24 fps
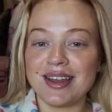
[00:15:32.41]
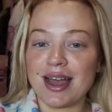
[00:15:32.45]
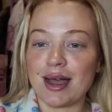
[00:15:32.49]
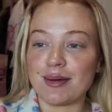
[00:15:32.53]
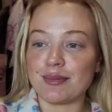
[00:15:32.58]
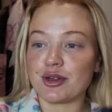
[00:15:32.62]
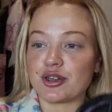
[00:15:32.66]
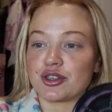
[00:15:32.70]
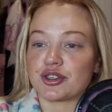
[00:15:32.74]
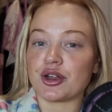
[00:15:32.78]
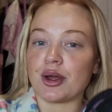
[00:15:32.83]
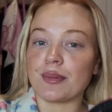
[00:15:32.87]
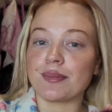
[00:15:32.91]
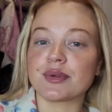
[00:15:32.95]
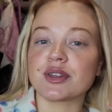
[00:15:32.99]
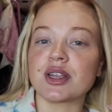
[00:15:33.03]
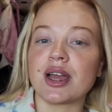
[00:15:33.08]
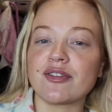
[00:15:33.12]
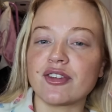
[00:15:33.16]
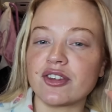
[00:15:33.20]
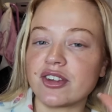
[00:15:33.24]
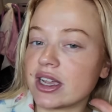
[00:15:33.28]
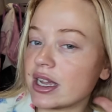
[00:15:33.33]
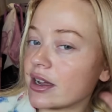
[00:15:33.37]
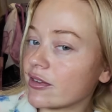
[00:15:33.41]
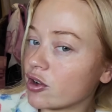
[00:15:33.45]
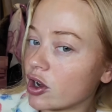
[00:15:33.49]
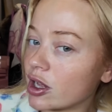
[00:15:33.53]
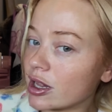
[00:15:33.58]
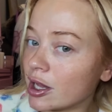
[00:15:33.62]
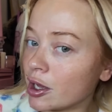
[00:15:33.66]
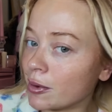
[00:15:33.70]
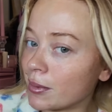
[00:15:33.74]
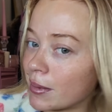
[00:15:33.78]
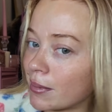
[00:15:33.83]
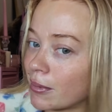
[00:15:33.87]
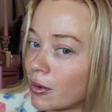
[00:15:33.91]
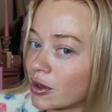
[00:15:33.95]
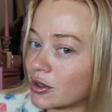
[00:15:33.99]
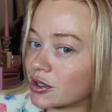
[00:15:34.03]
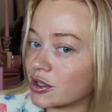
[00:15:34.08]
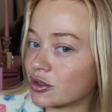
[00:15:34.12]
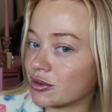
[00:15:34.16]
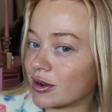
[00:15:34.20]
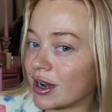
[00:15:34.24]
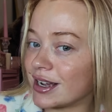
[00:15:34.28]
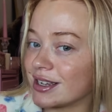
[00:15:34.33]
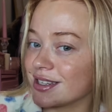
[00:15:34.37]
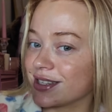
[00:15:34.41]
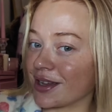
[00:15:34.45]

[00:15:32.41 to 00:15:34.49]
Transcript: I'm not sure. I think I've got a little bit more to dry,